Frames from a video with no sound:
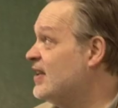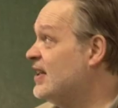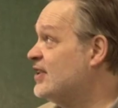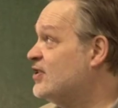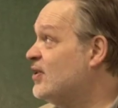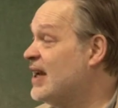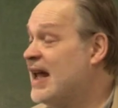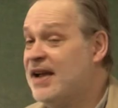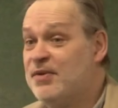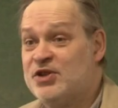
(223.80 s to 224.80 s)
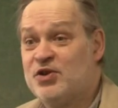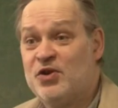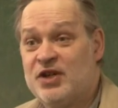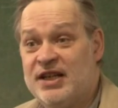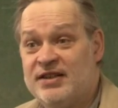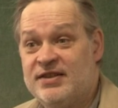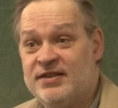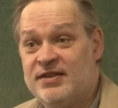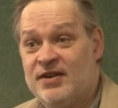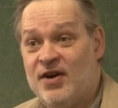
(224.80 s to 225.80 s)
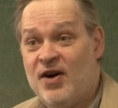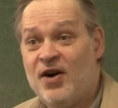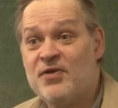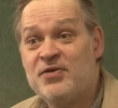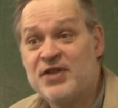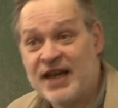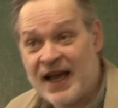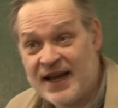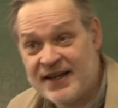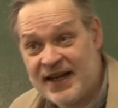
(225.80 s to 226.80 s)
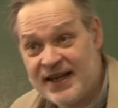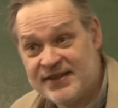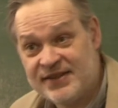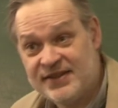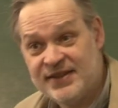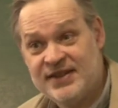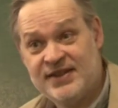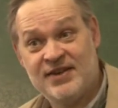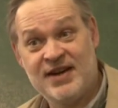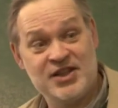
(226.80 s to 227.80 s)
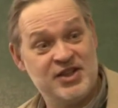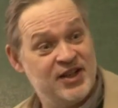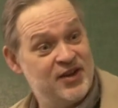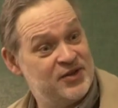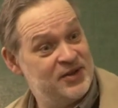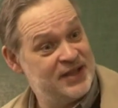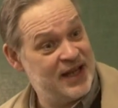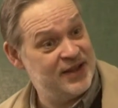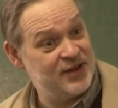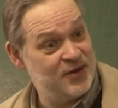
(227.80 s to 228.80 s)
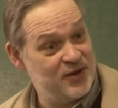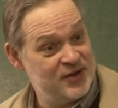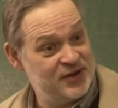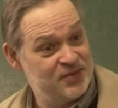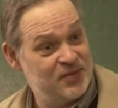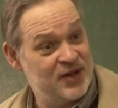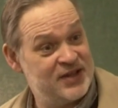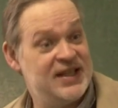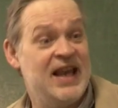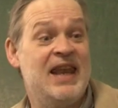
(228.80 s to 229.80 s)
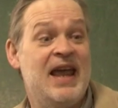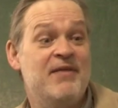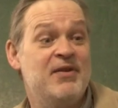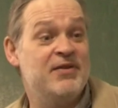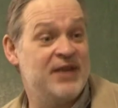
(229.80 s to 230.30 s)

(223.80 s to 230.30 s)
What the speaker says: you need to do a language audit of the candidates that are actually going to attend the course. What is their level